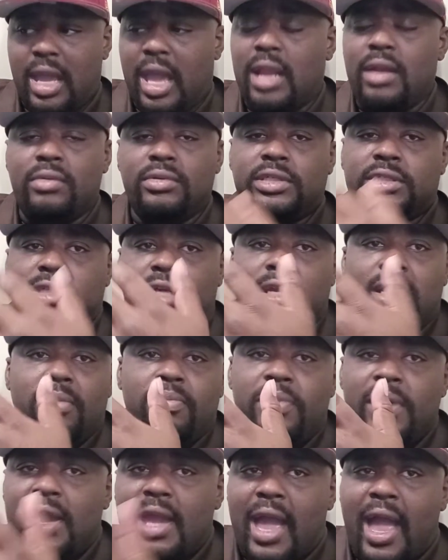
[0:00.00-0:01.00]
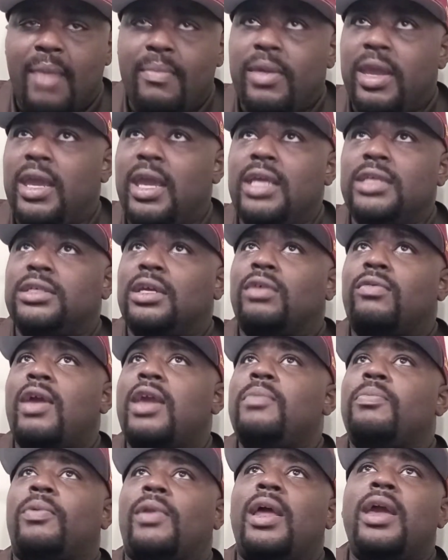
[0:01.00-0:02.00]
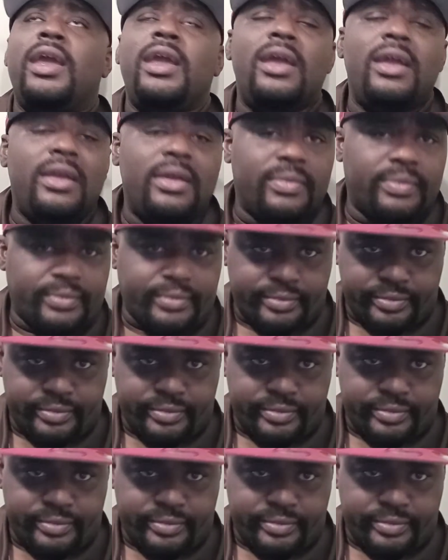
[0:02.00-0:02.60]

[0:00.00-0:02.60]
I don't see the big. I mean, he's a great player,